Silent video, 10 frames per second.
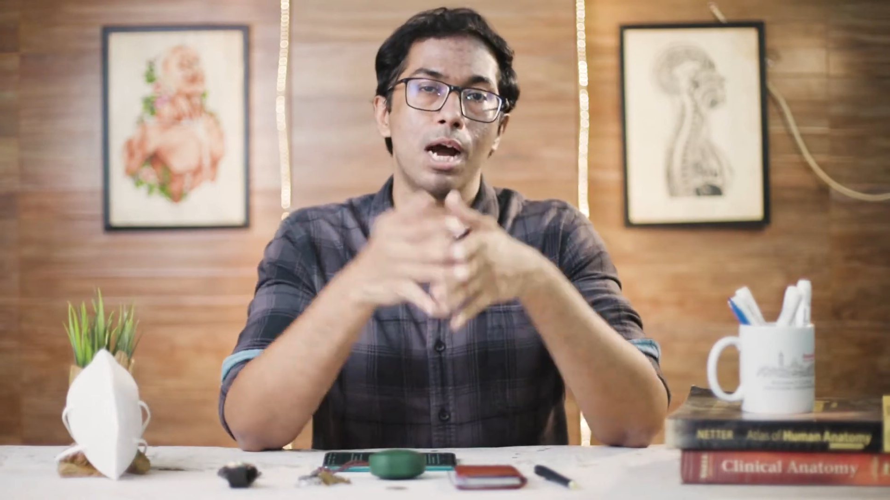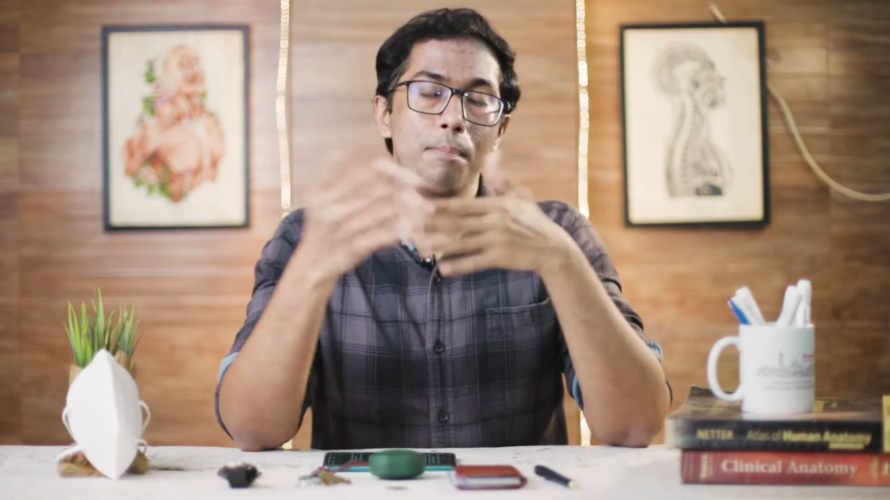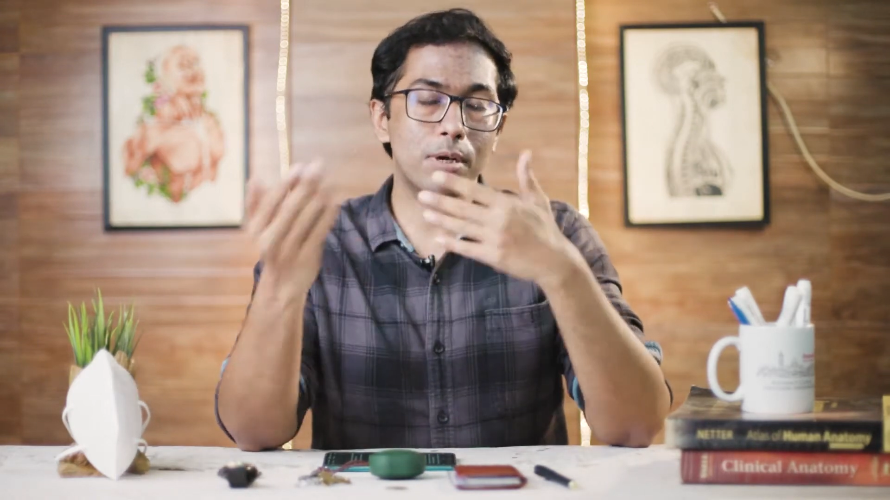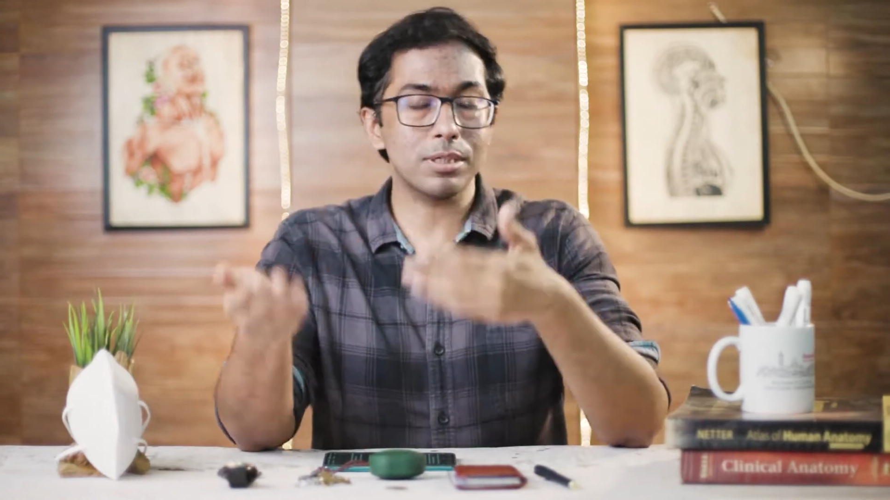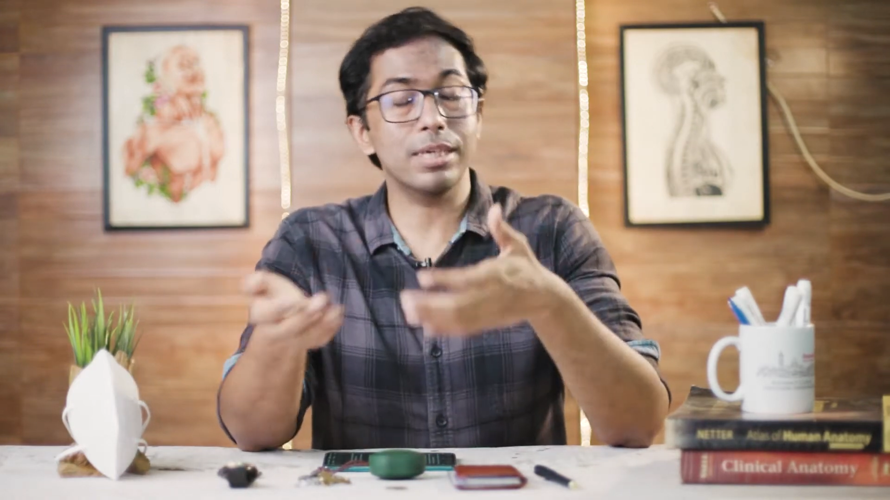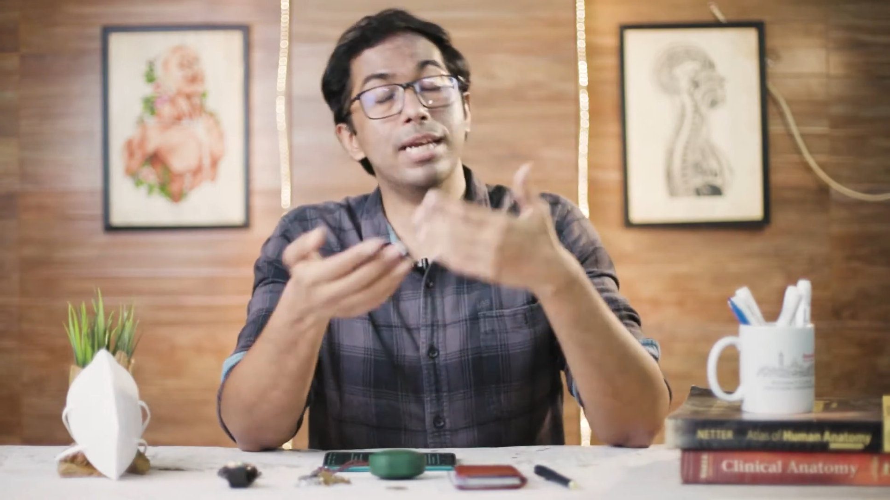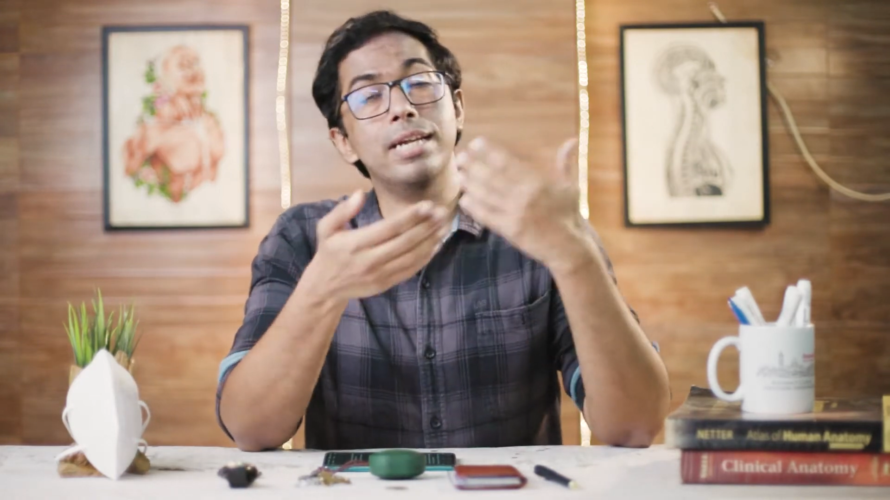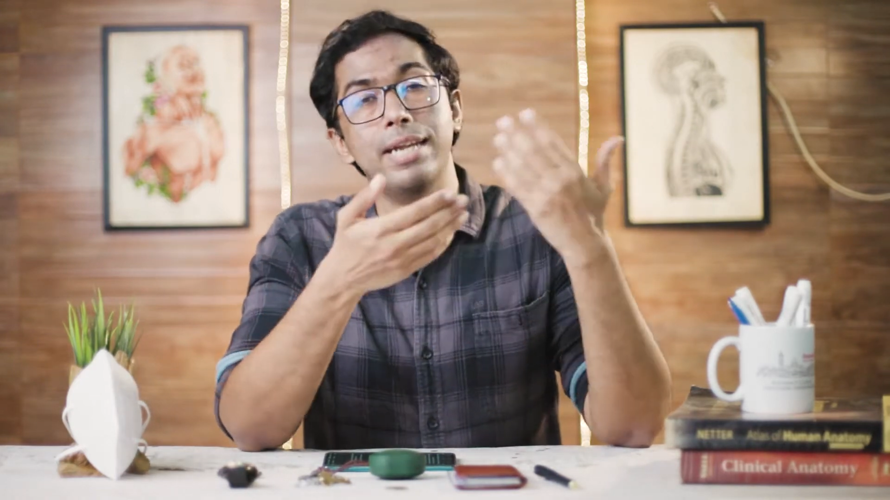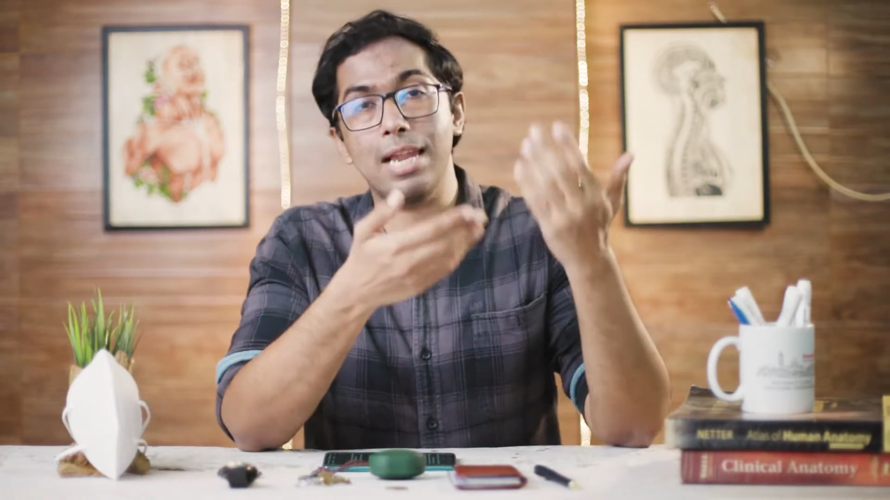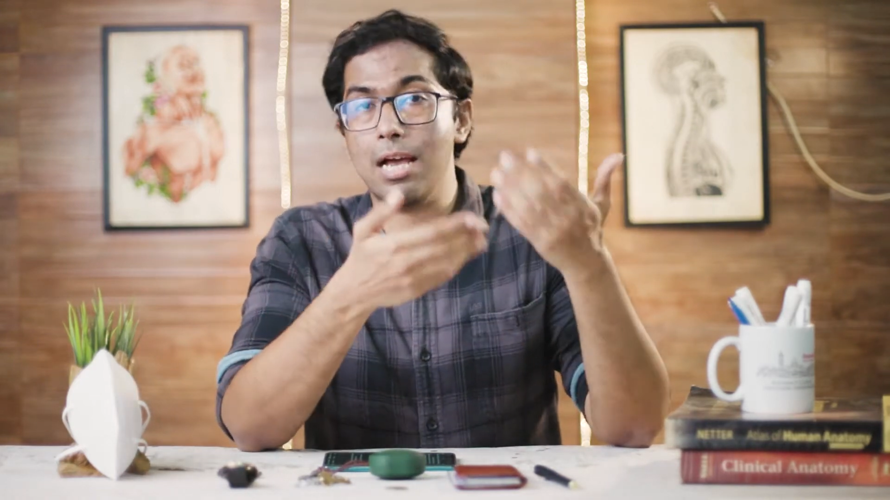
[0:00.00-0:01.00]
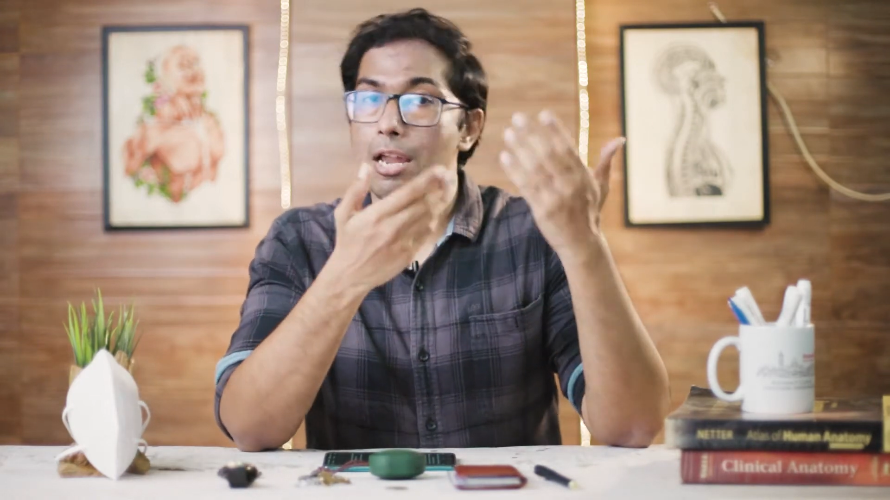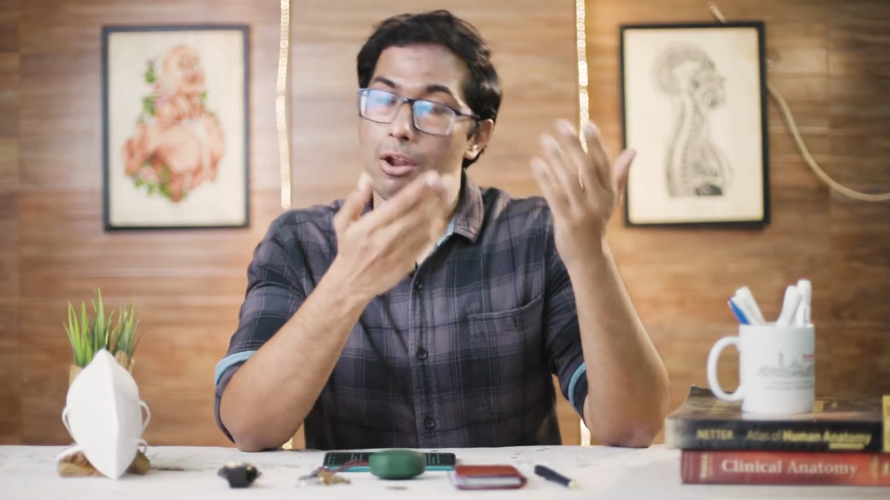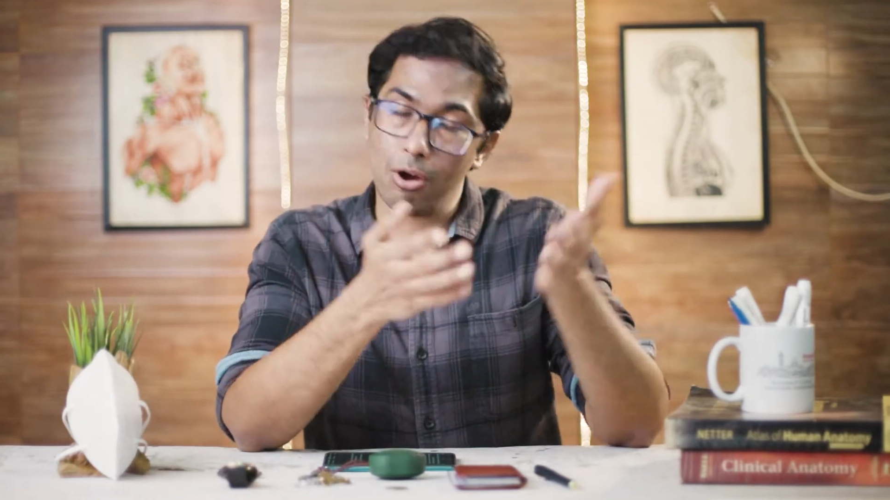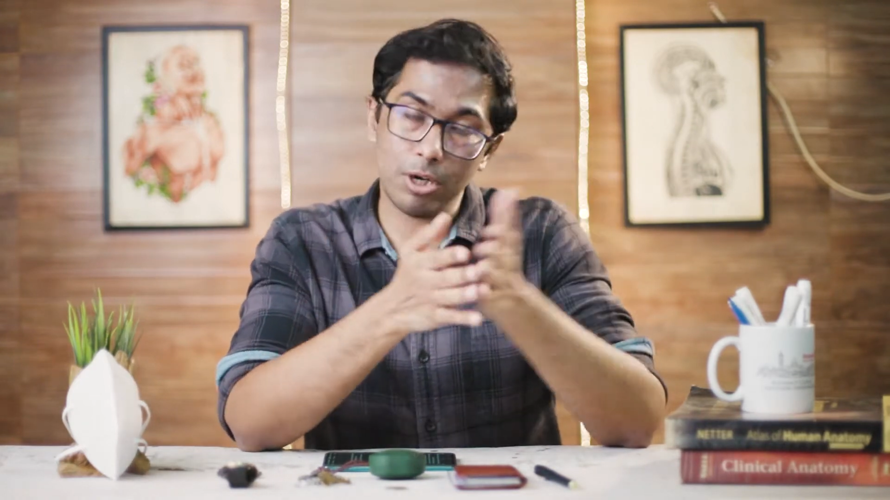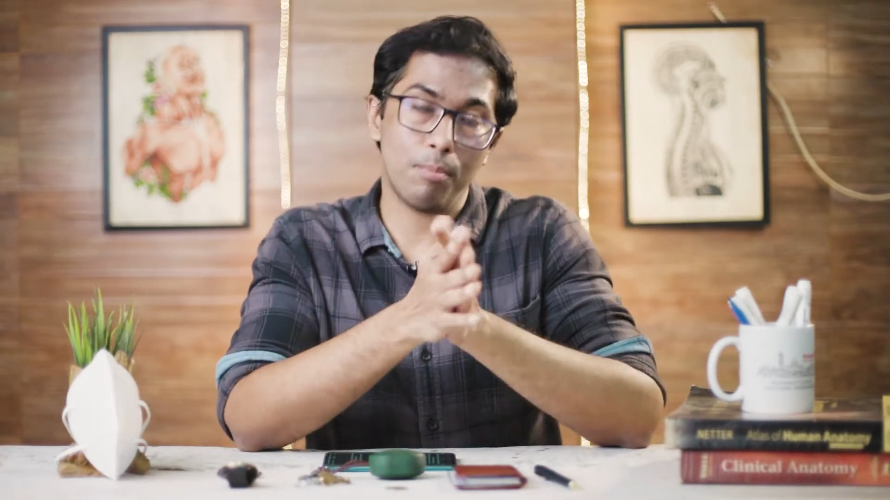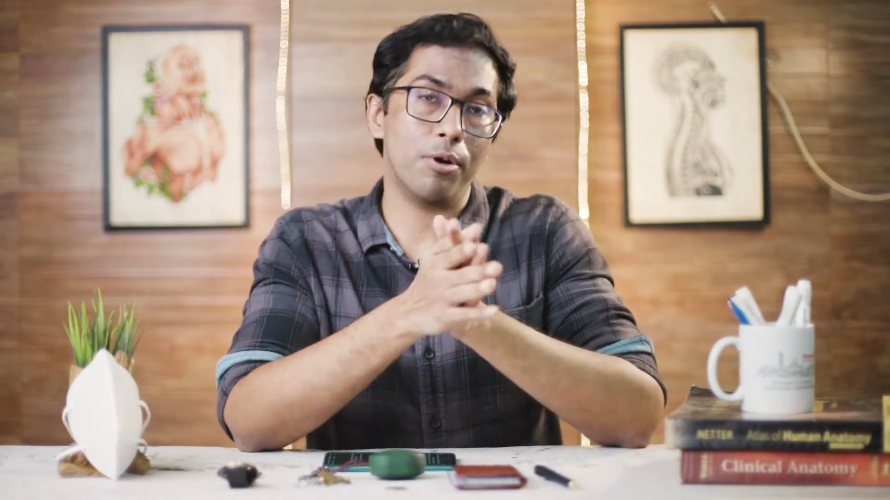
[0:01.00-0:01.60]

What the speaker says: a person can tell a lot